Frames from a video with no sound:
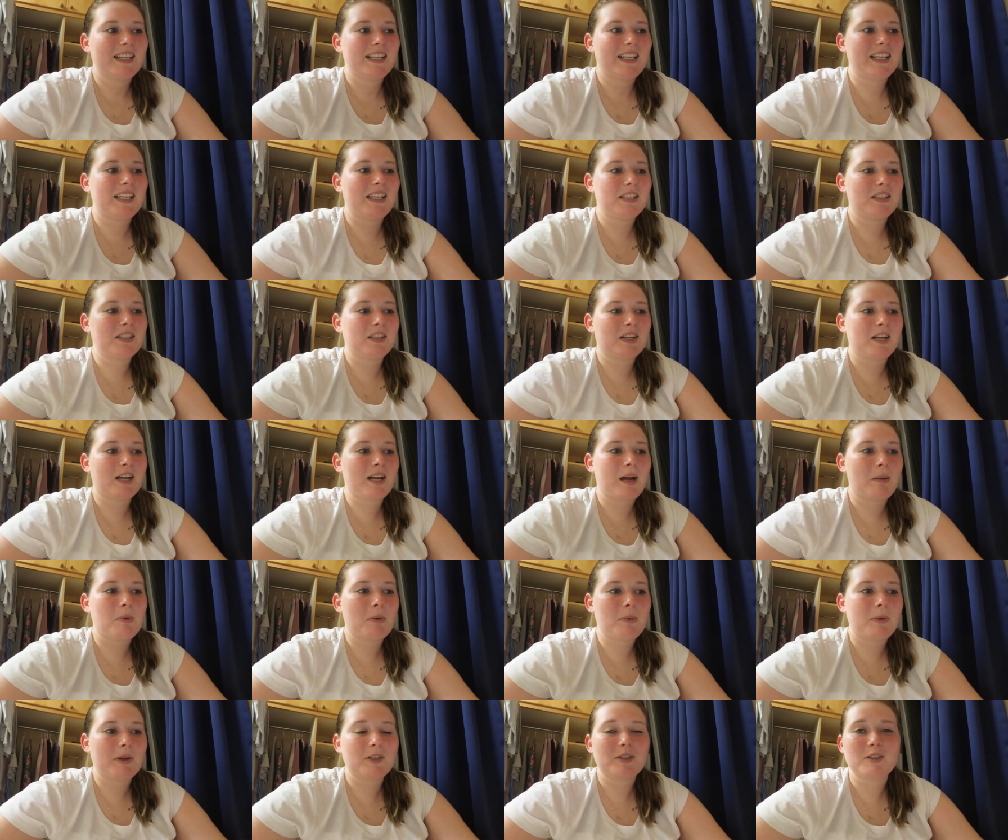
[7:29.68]
he took a
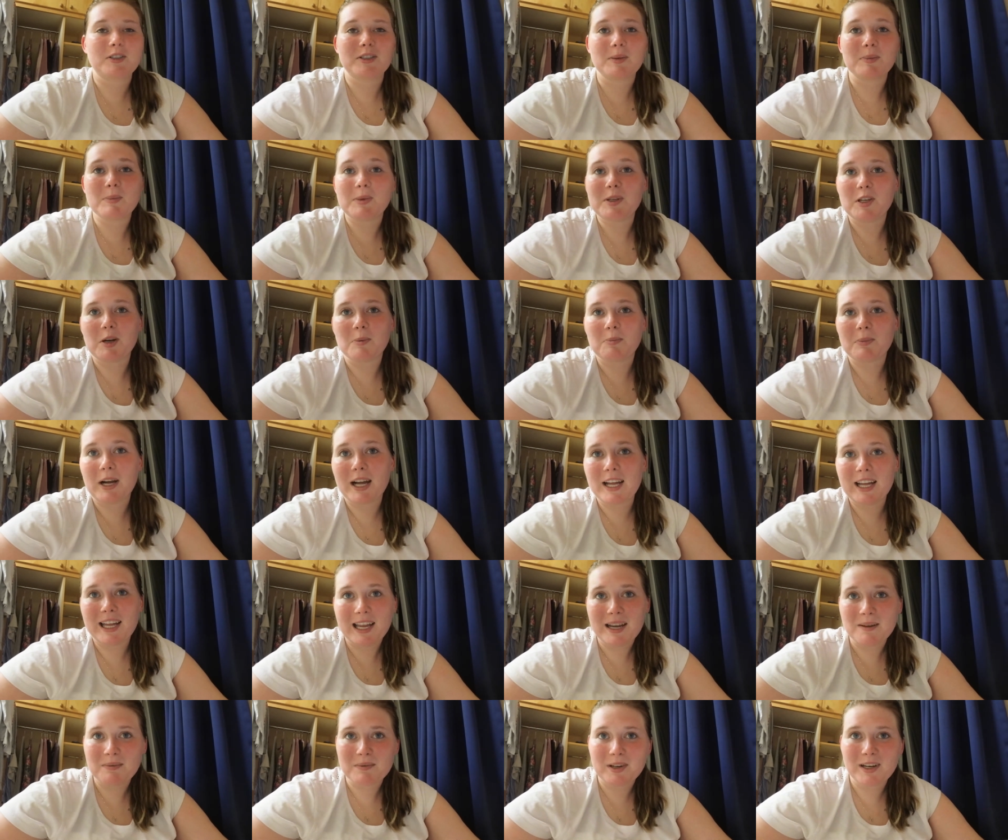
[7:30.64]
couple pictures of me on
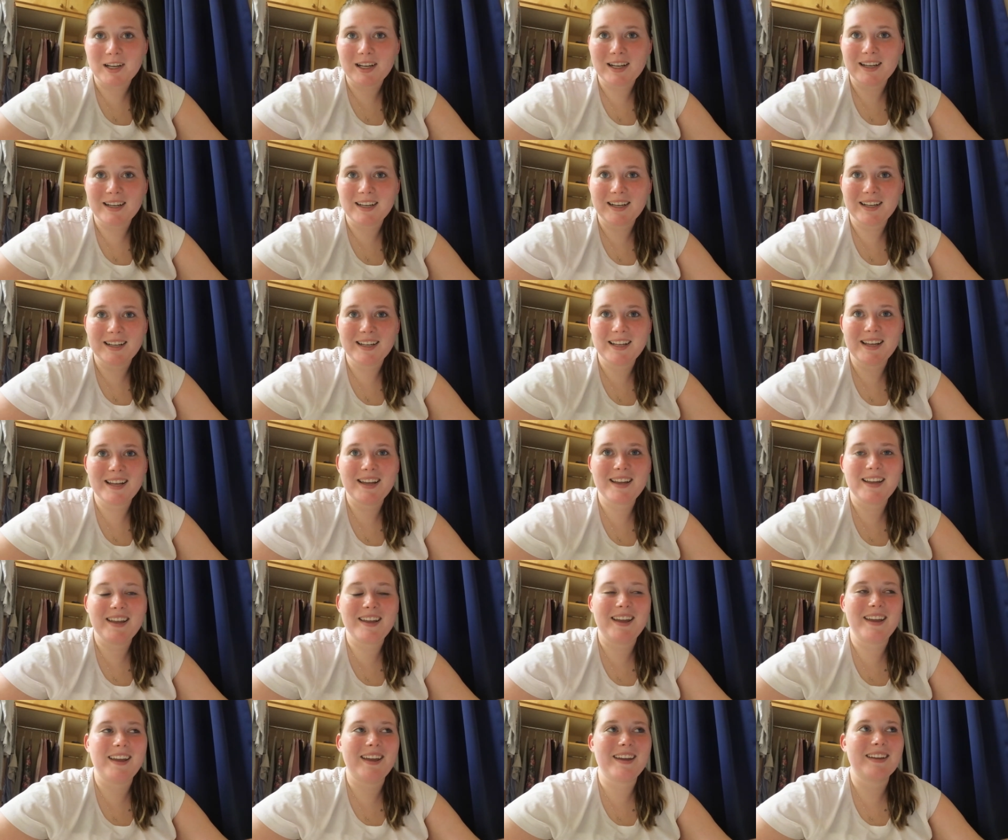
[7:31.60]
my camera
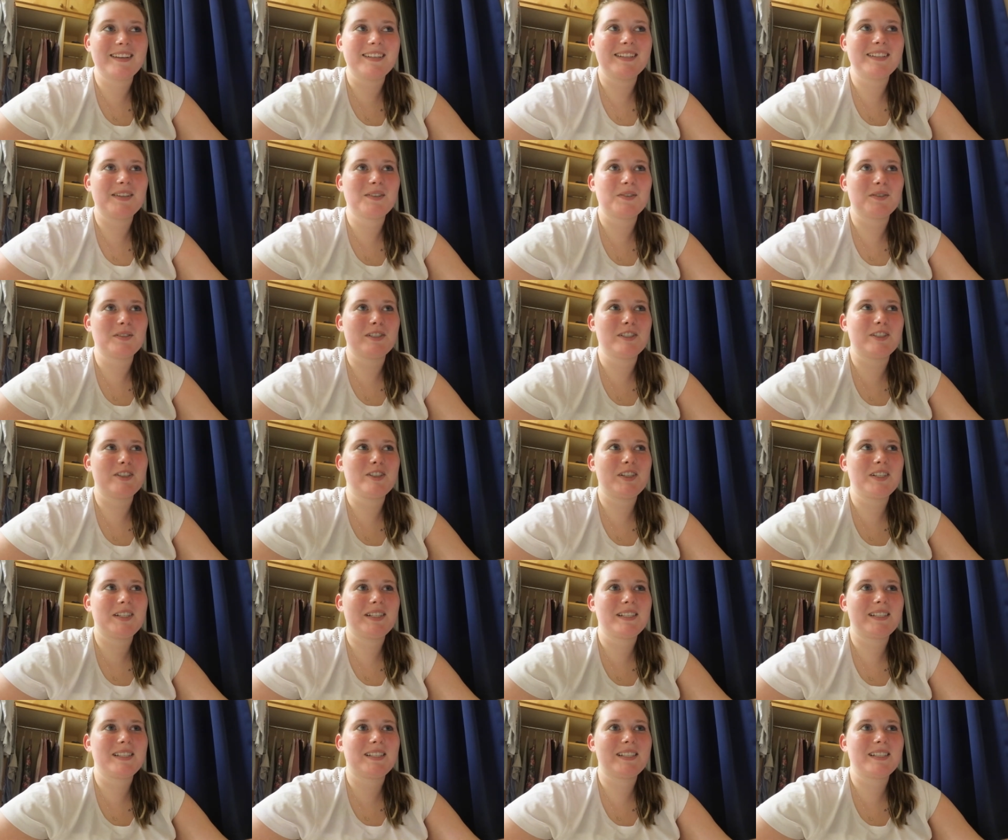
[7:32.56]
and it was
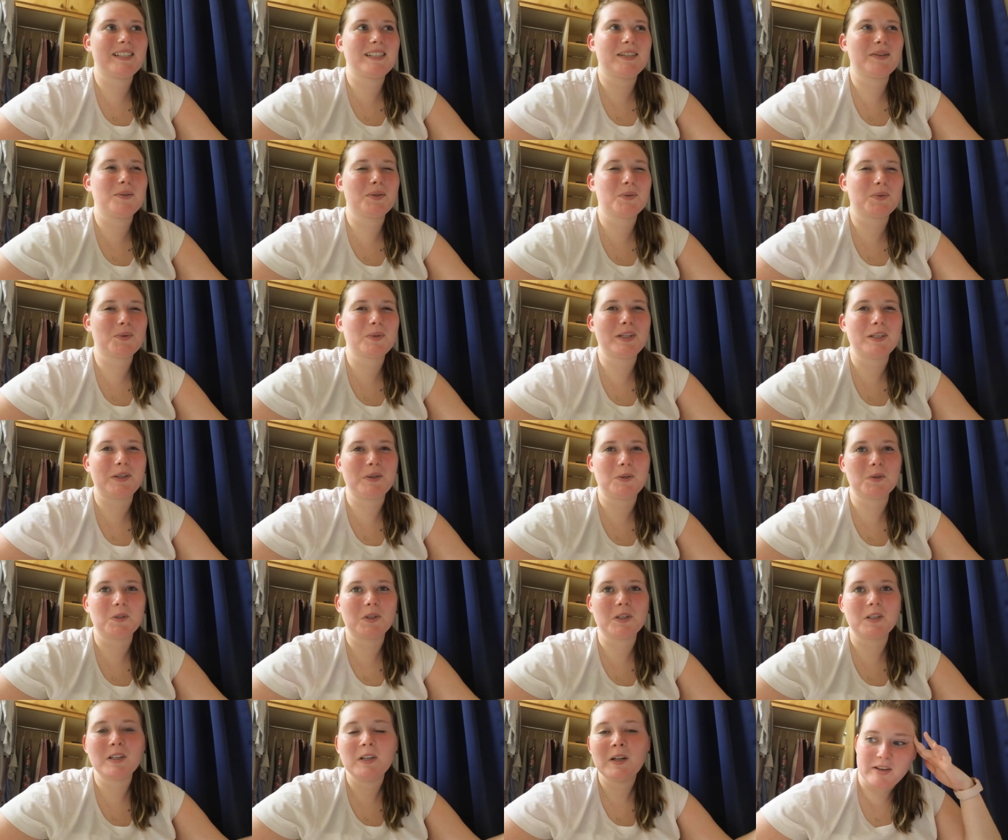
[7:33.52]
just it was really
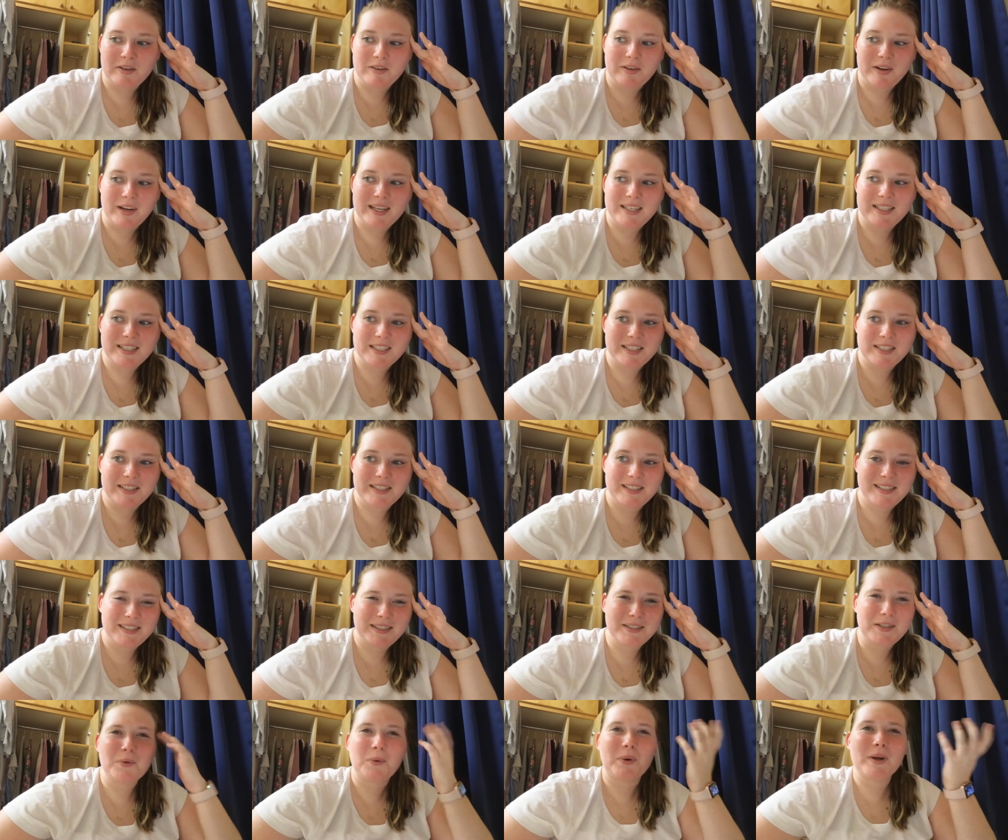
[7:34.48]
cool i
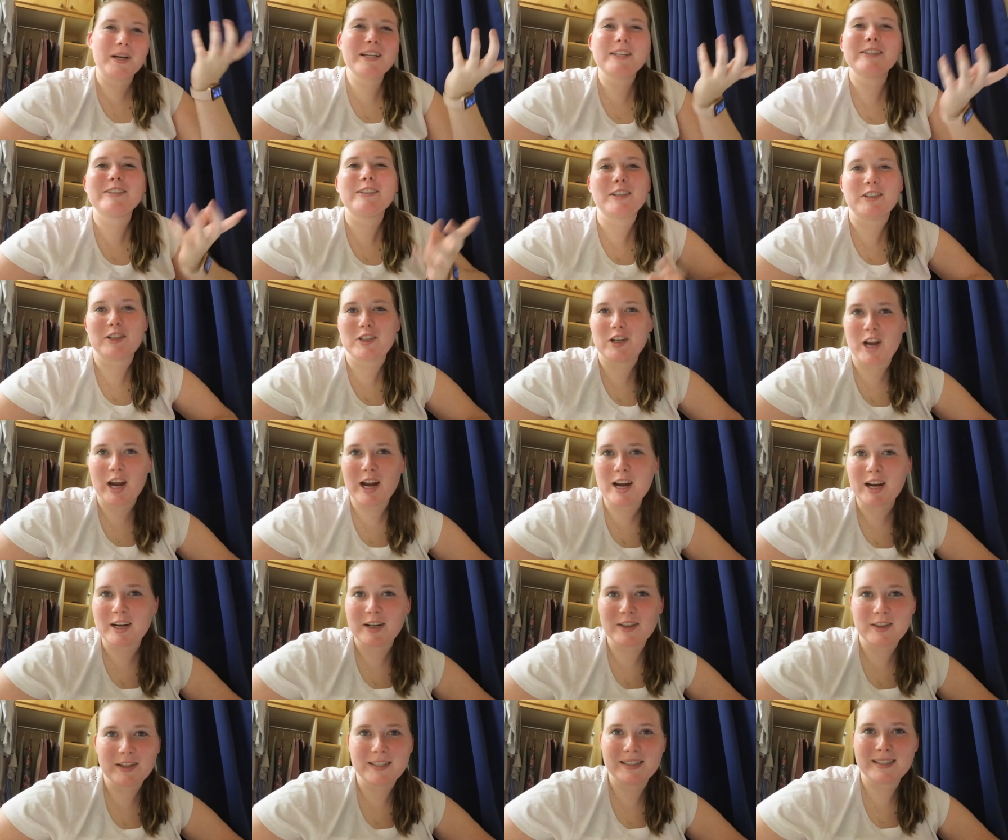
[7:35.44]
just wanted to
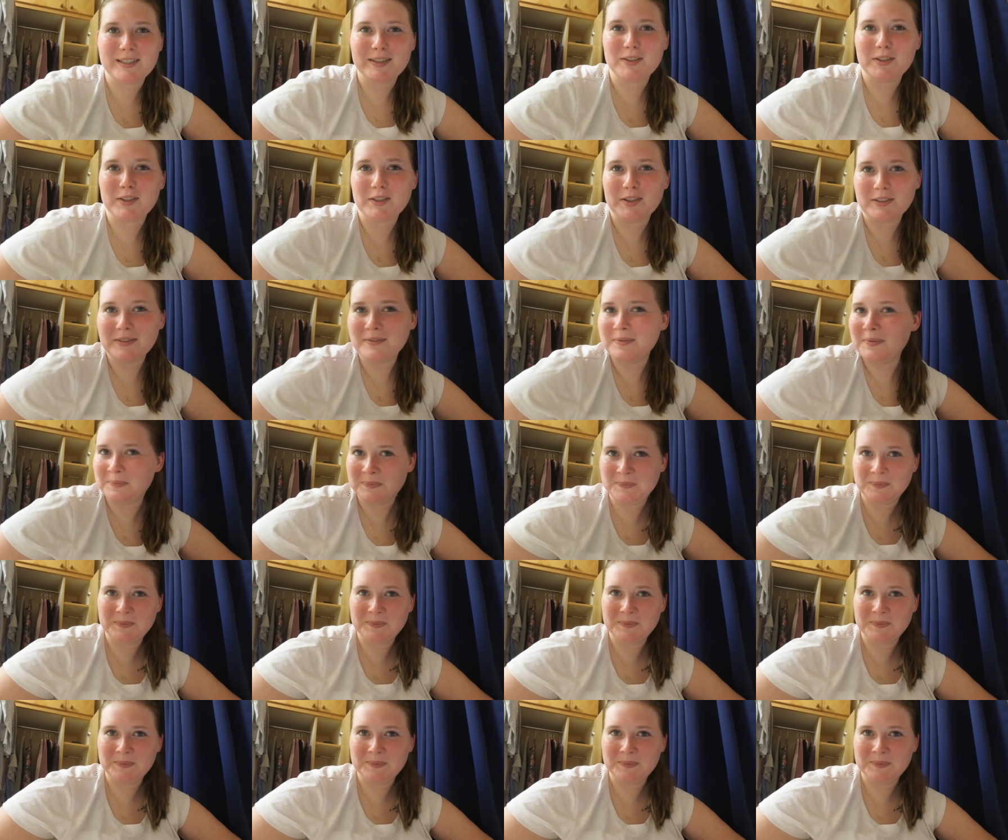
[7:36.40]
share this little